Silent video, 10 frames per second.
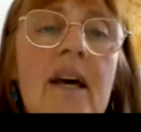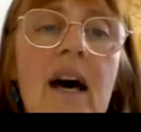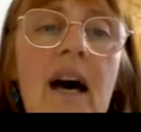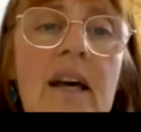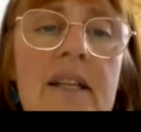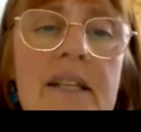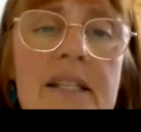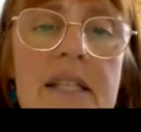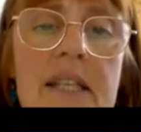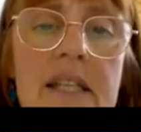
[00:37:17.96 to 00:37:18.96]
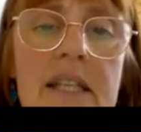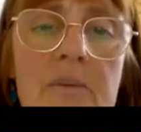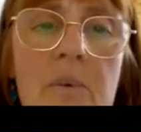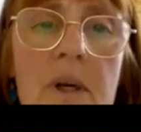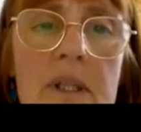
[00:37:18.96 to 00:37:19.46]
And
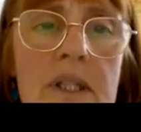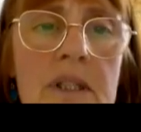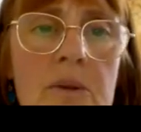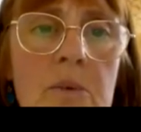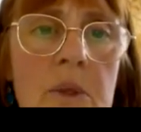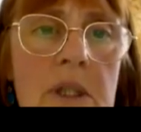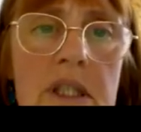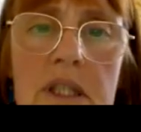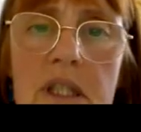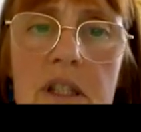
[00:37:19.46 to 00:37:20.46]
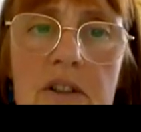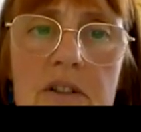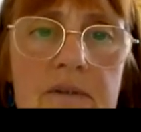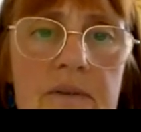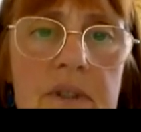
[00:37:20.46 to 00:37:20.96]
one word of